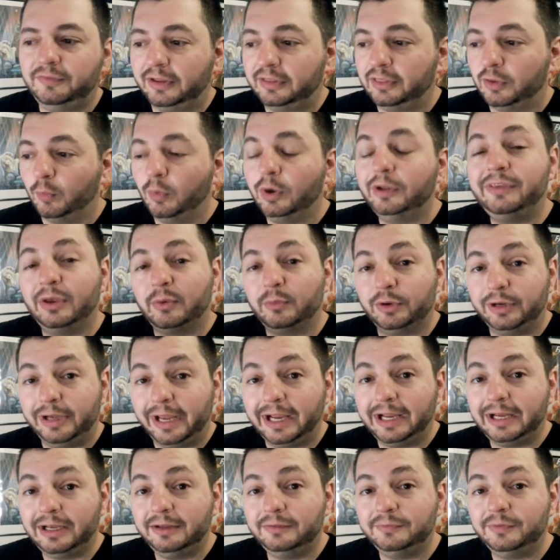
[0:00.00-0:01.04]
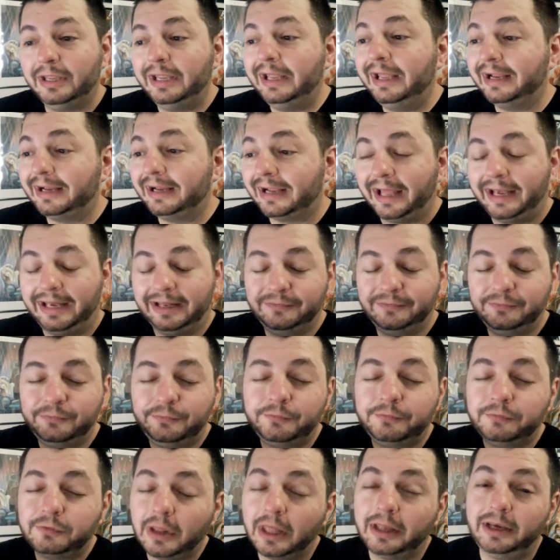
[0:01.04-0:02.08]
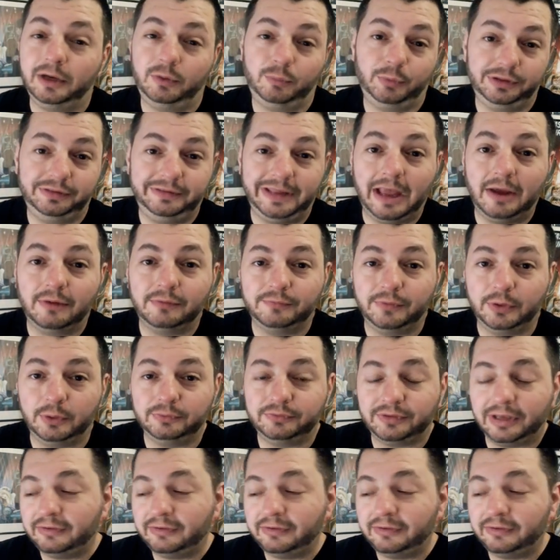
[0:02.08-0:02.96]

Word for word: and the ones that were negative got flooded with downvotes.